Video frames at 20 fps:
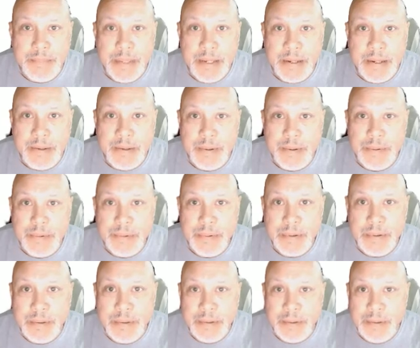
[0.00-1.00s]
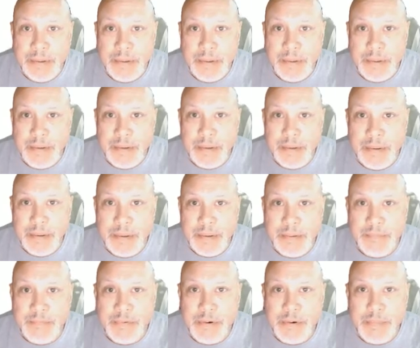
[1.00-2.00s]
that code,
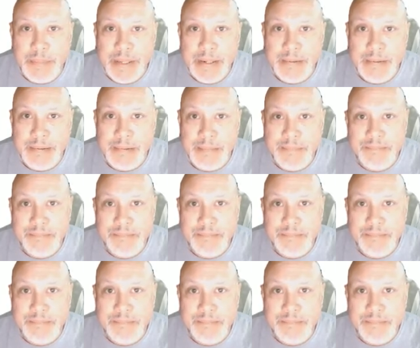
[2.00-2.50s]
confirm it.